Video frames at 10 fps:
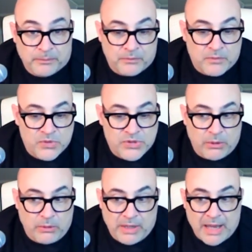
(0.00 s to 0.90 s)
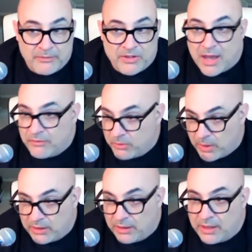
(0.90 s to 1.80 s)
So it would have to have the
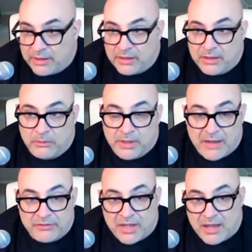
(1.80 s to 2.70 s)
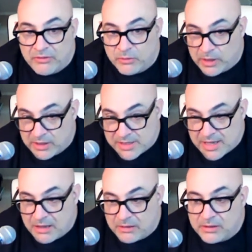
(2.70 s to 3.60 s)
right lighting and it would have to have the right
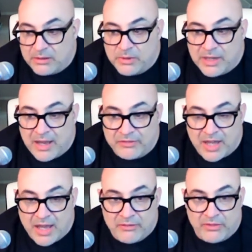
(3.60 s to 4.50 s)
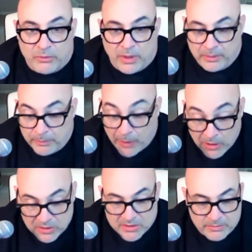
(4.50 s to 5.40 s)
sound and it would have to have the right
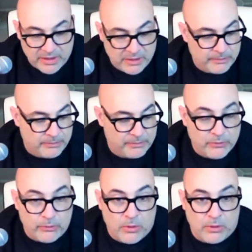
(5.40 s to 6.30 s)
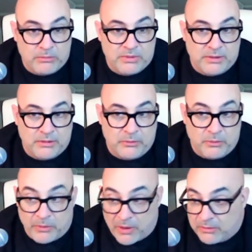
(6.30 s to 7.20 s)
parts being performed. And it would
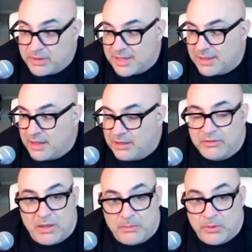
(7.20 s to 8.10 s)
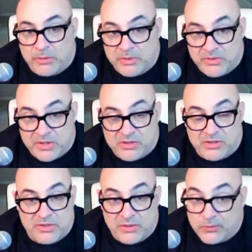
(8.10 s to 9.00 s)
probably take a hell of a lot more
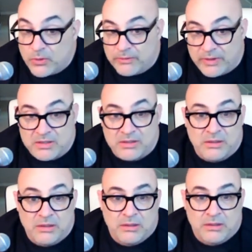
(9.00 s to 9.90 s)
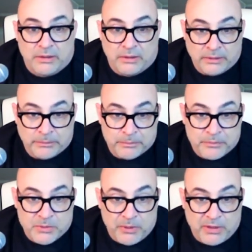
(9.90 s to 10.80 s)
musicians than the four of us
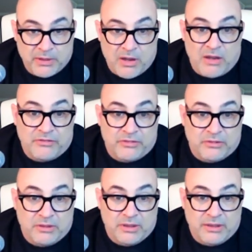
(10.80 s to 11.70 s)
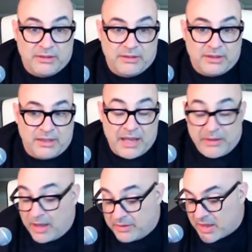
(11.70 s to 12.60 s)
to pull it off. And
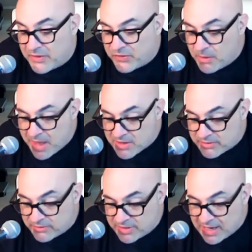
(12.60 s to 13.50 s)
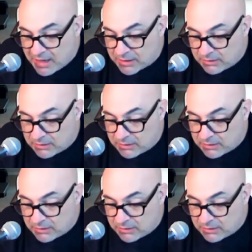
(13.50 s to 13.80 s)
I saw Massive Attack